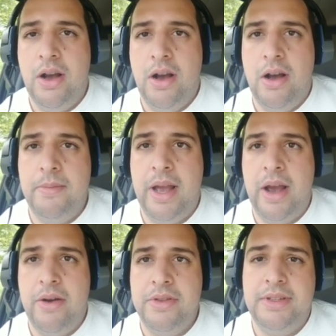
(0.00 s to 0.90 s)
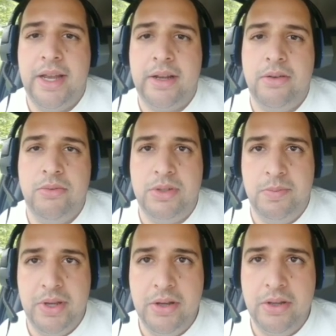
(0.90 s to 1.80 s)
how the deck was
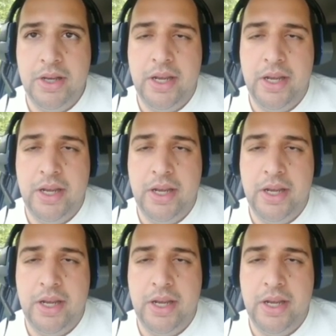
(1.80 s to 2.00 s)
built,